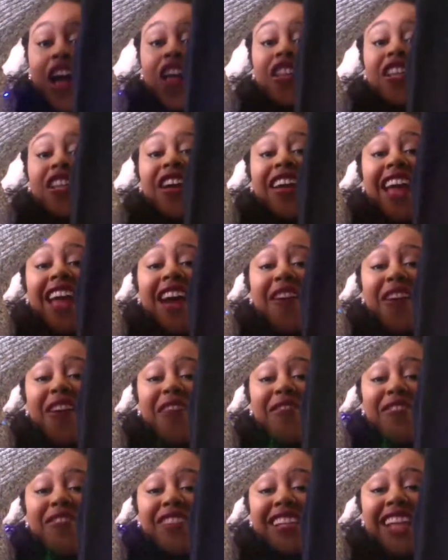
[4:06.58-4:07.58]
Look how
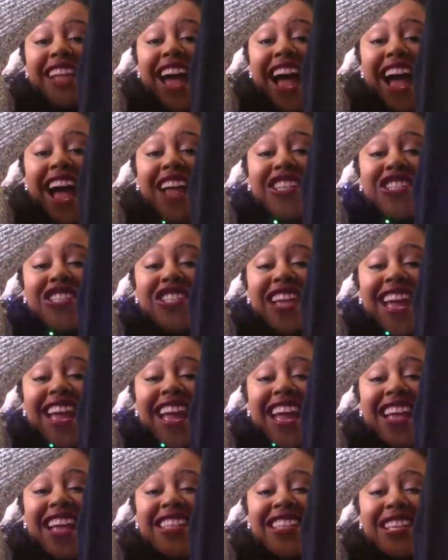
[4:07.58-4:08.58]

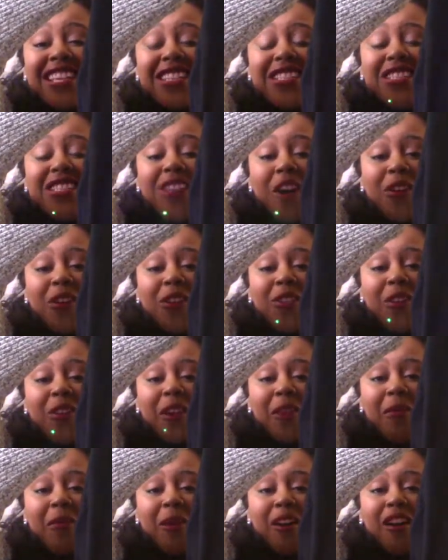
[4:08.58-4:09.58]
it flashes. It's so
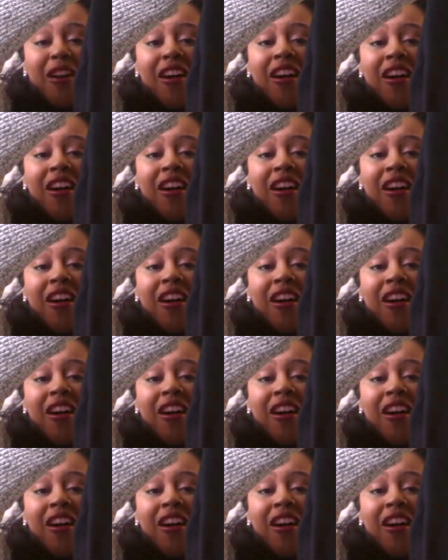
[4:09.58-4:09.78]
adorable.